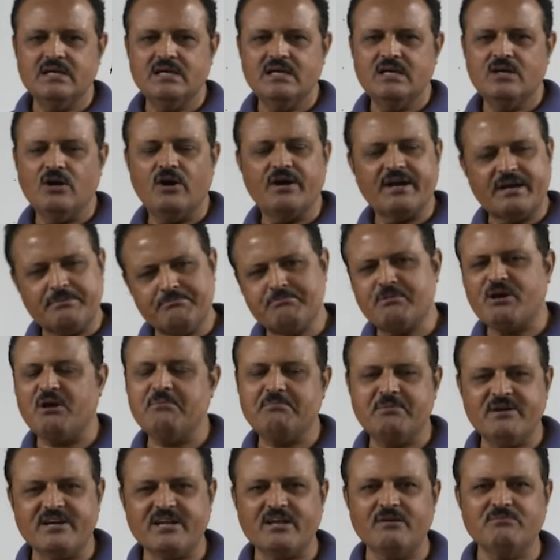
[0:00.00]
or a
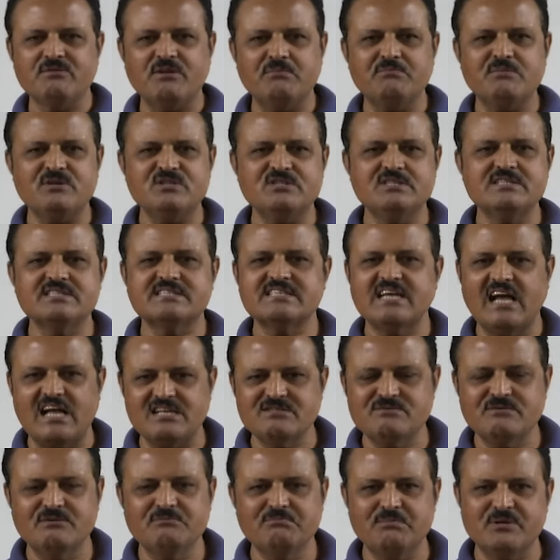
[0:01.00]
property of the business has
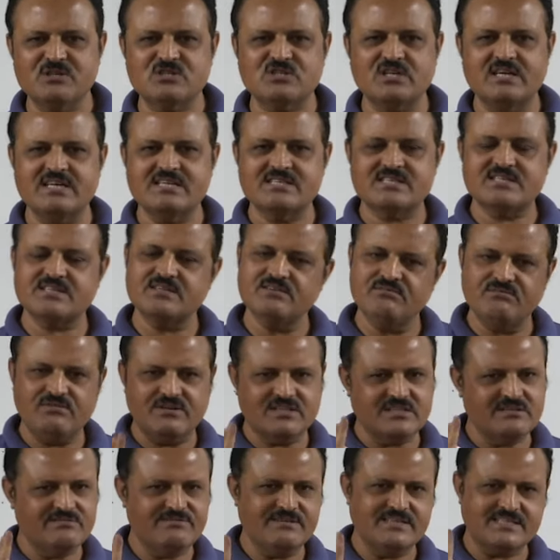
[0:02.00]
been purchased for
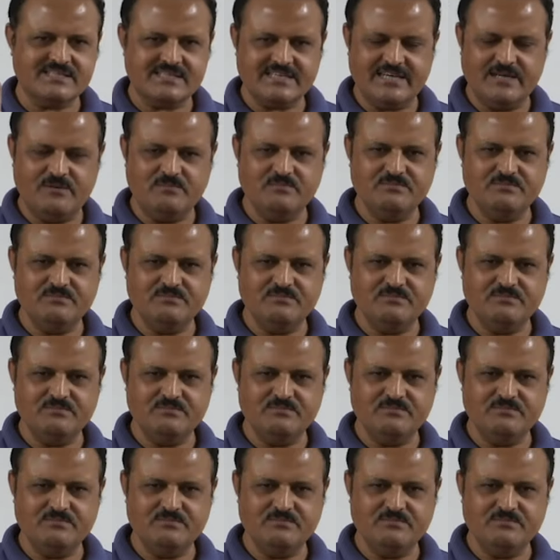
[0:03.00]
the first time.